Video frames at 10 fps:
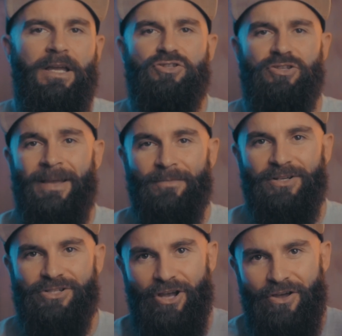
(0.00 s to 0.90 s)
Today I'm
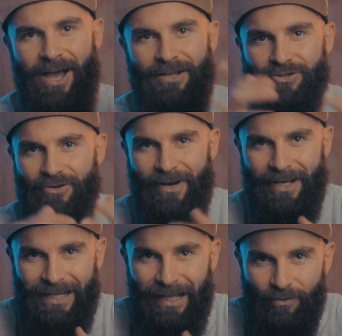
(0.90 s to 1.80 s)
going to show you how to
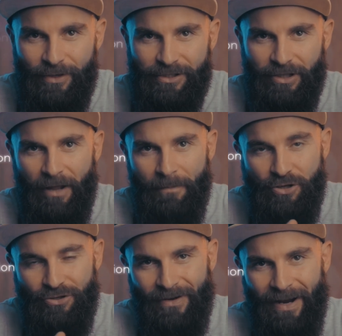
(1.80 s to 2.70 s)
create Kallaway-style
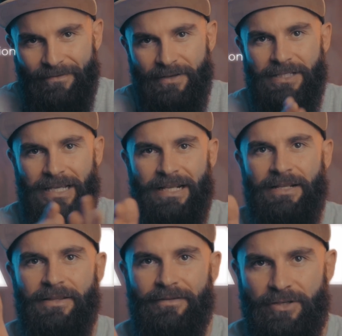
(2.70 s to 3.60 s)
motion graphics
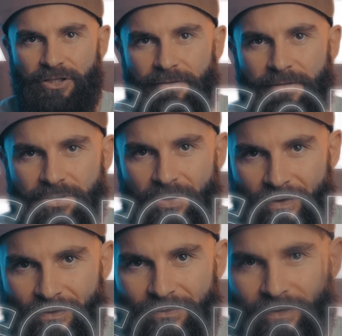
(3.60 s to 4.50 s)
in DaVinci
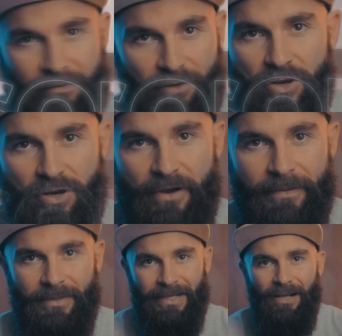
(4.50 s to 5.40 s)
Resolve. If you don't know
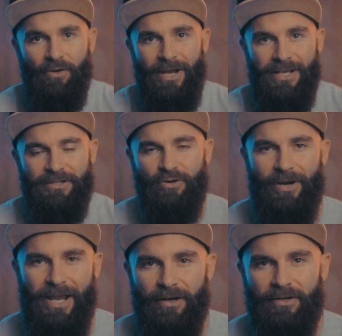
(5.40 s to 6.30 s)
him, Kallaway is a
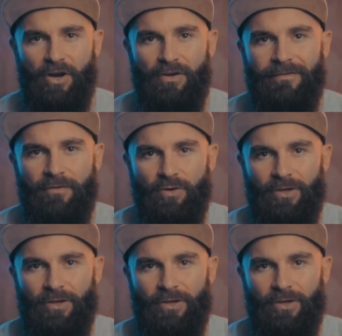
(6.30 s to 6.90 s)
creator known for